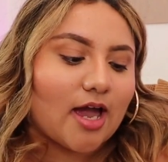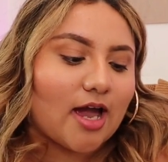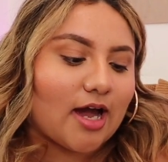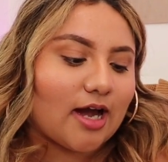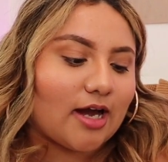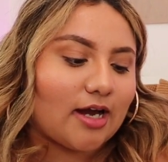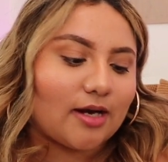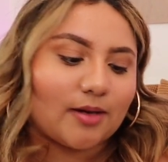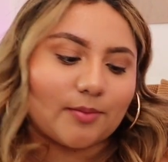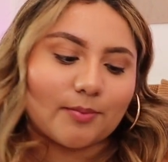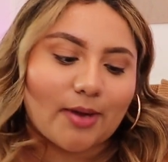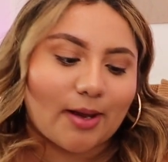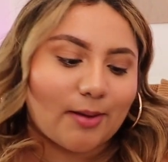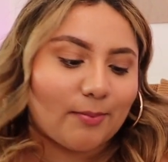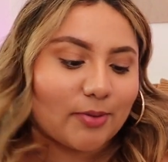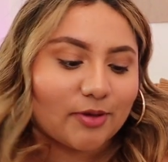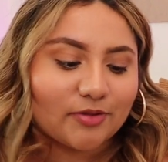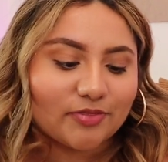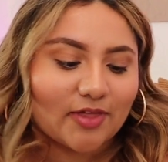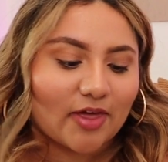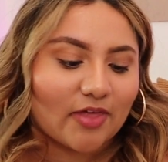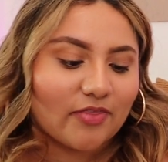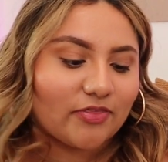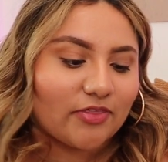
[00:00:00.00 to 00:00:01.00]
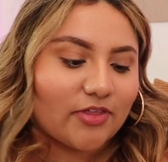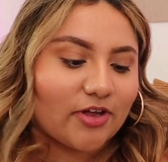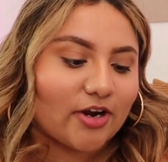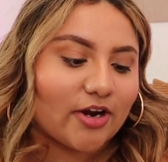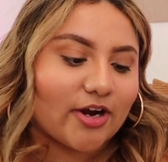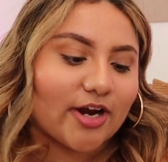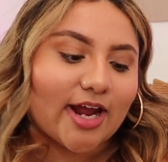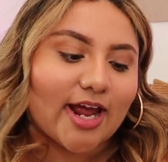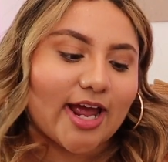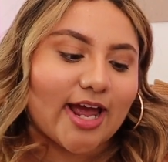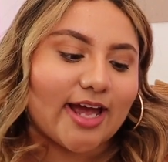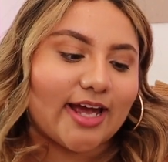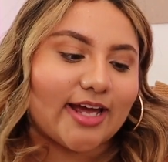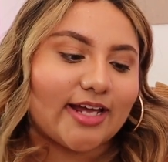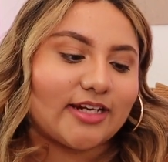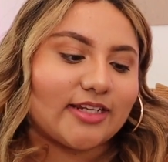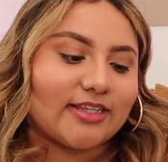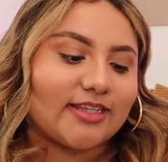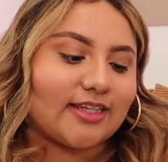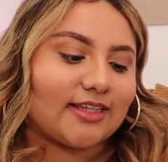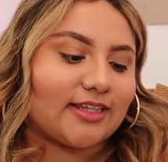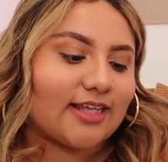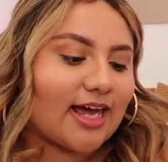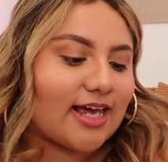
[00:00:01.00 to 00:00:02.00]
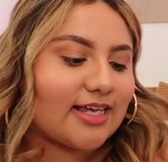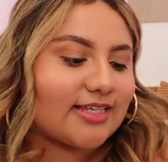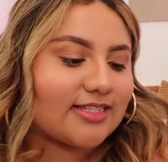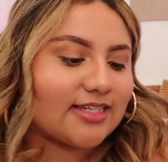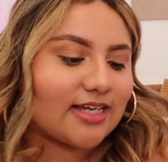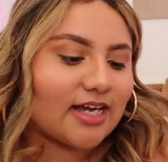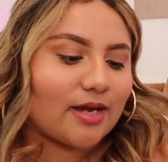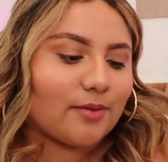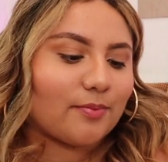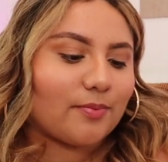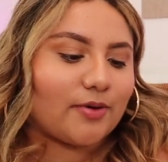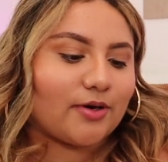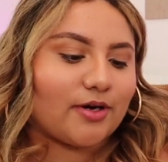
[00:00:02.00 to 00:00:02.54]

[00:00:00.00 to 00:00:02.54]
I put that there. And the last thing I